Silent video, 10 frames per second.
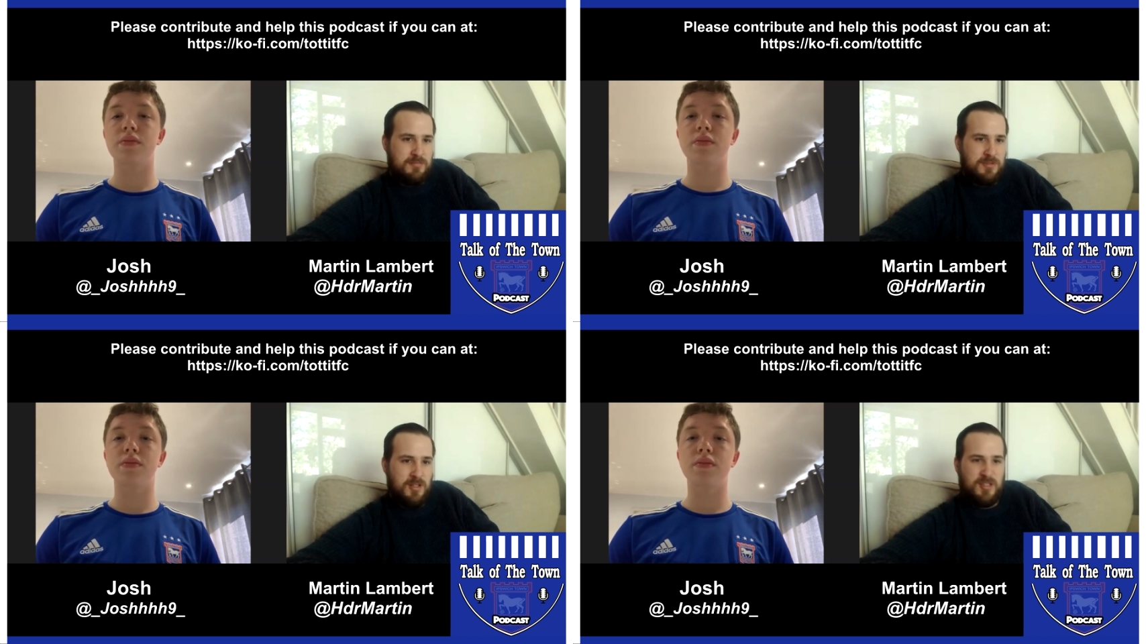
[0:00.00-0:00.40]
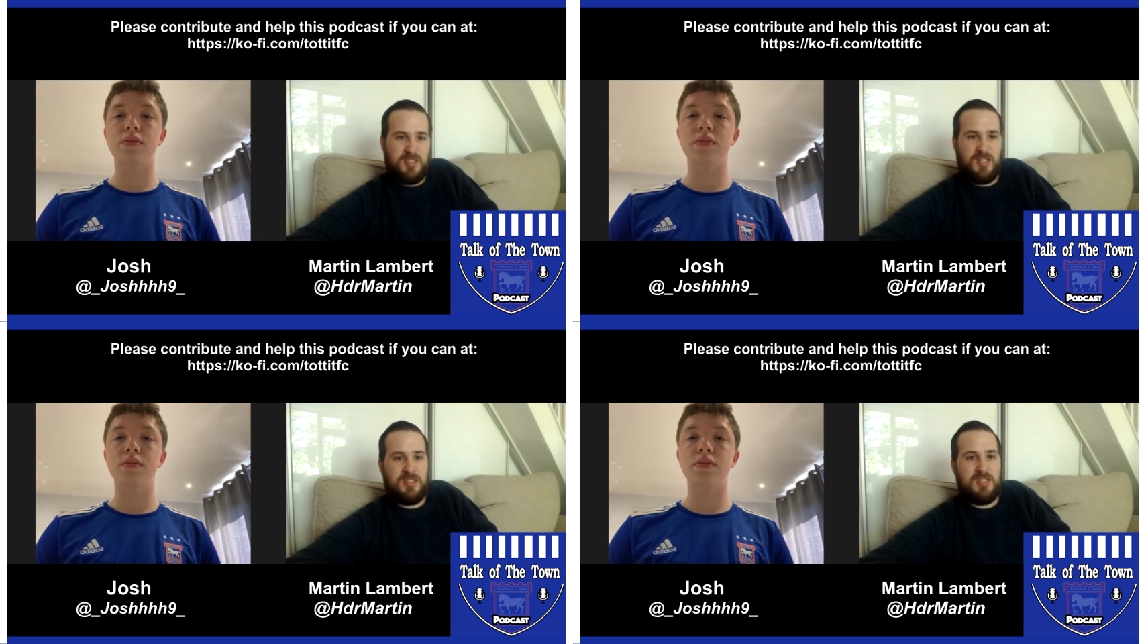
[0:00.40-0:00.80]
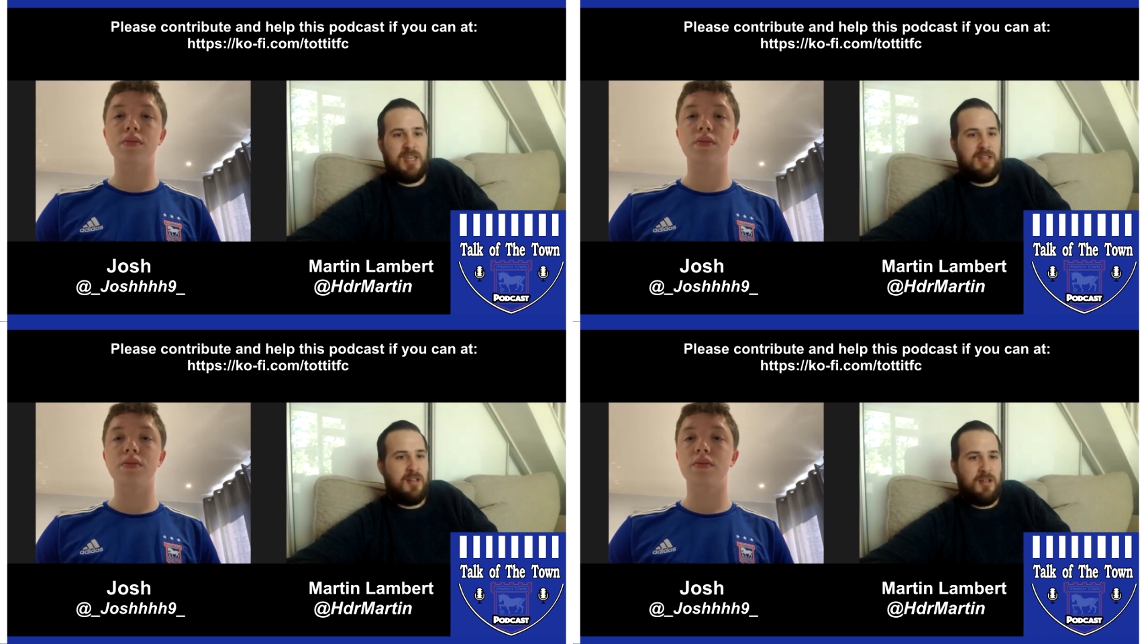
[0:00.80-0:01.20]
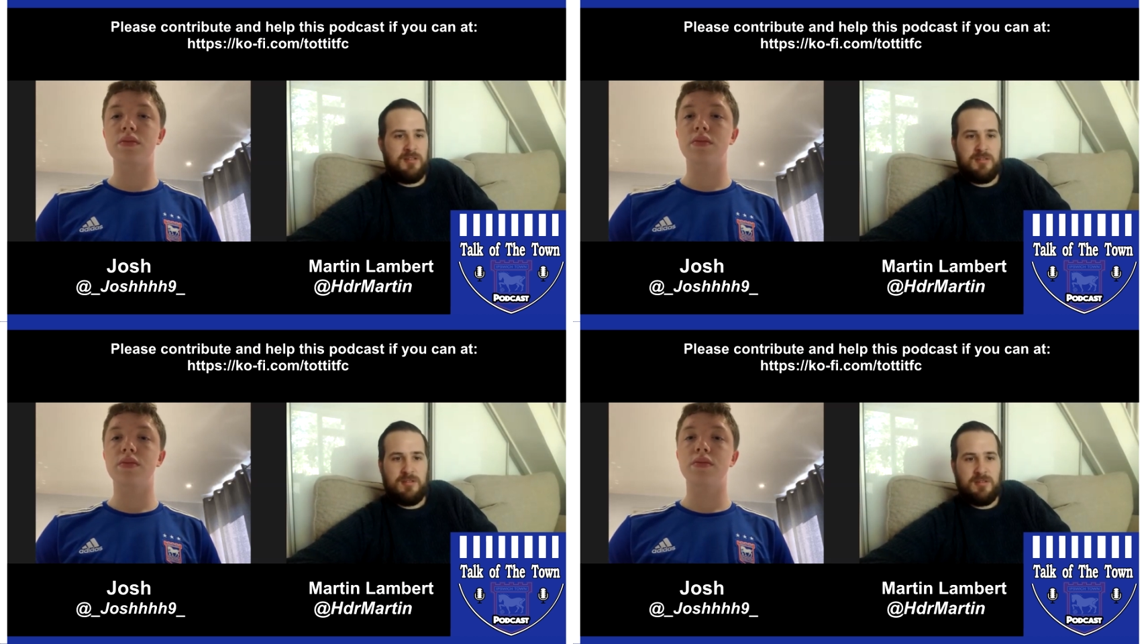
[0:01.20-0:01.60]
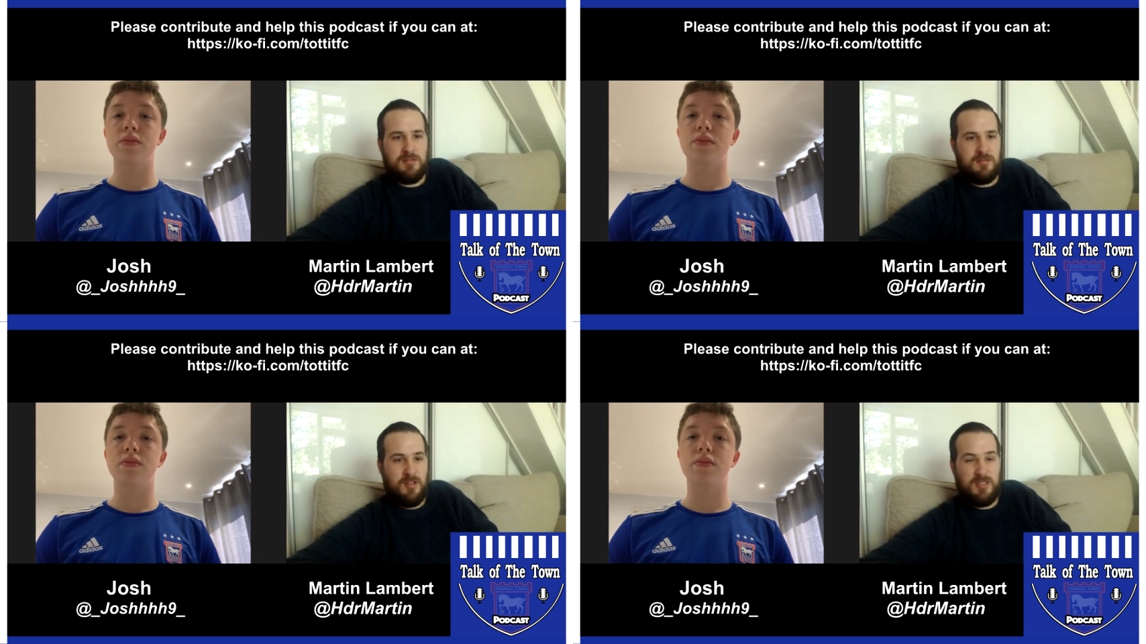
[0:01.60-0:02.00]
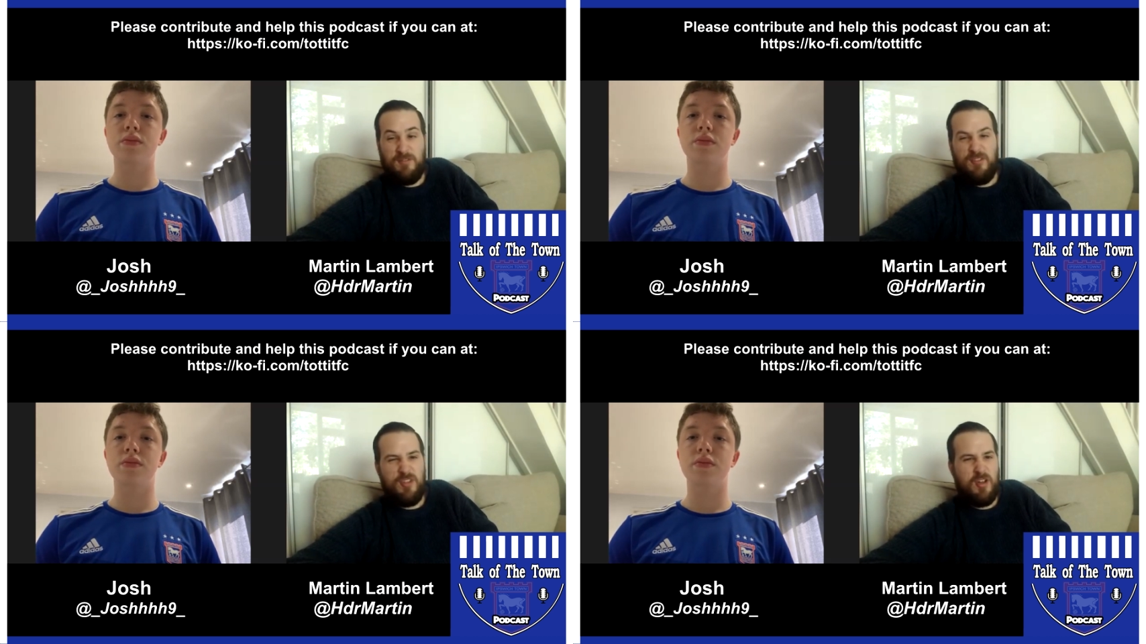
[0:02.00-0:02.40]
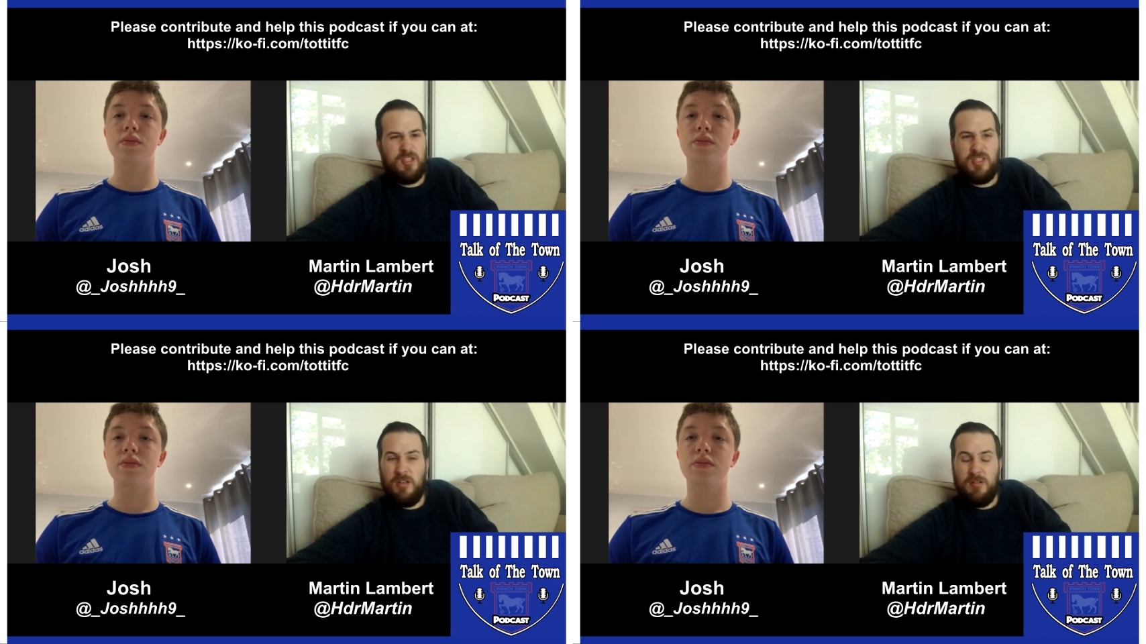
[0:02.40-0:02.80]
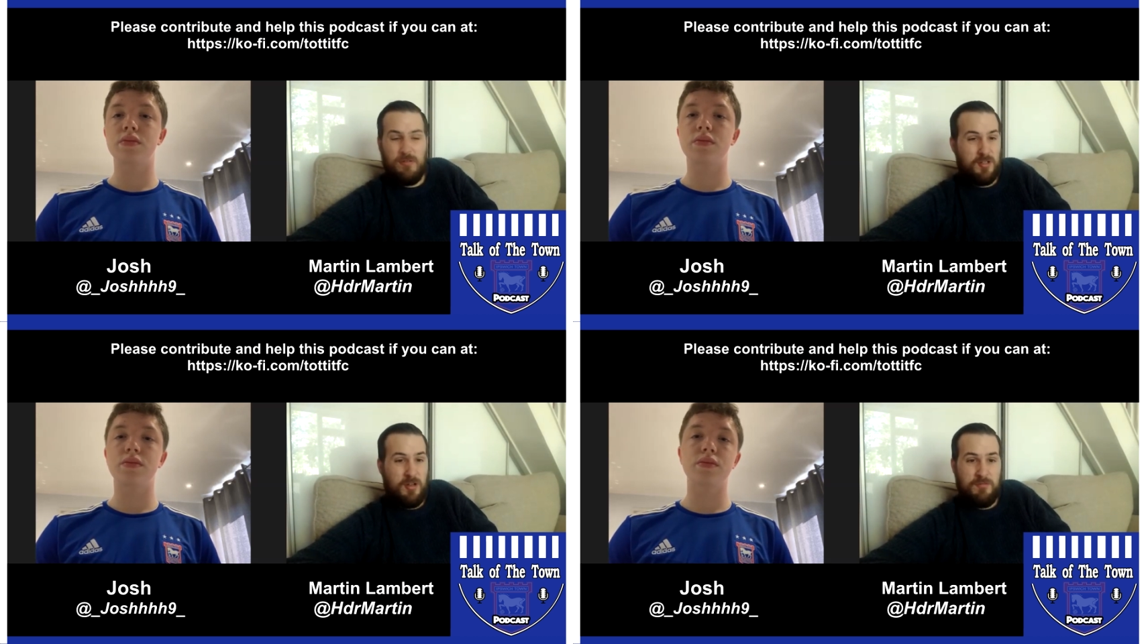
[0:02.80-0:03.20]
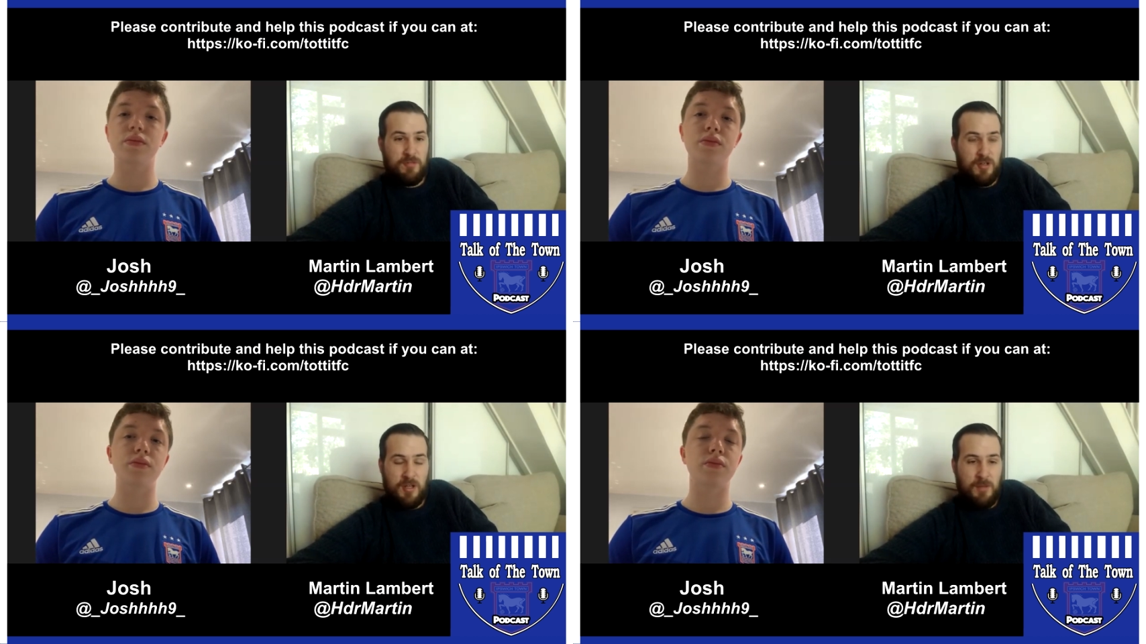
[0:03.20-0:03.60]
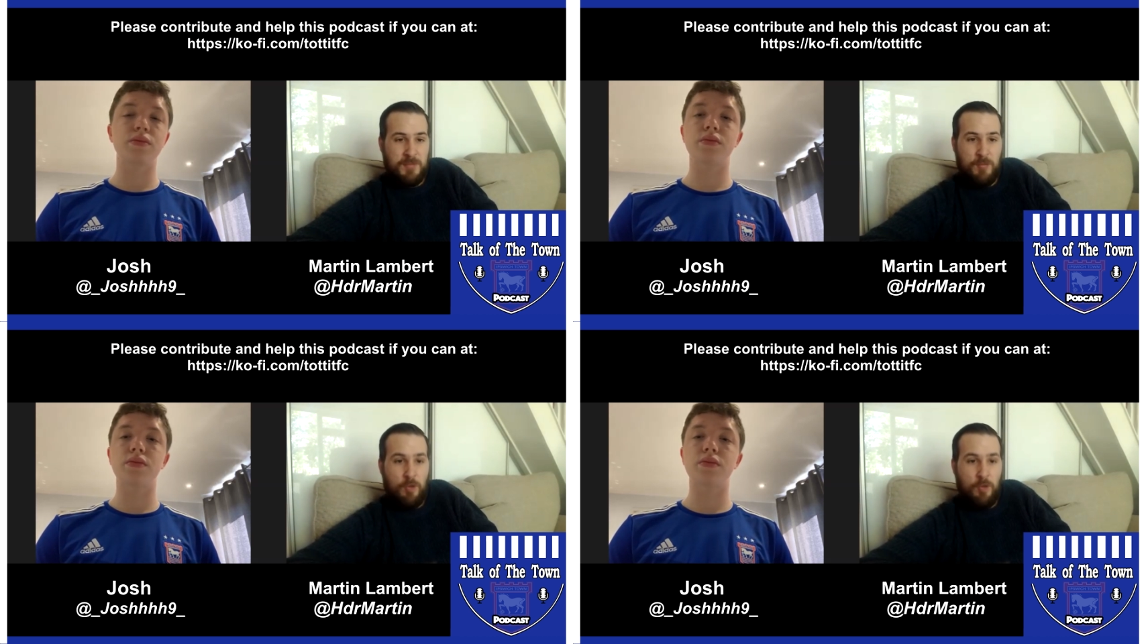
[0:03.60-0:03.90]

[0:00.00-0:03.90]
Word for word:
Speaker 1: last 16, last even 32. I I mean, I'm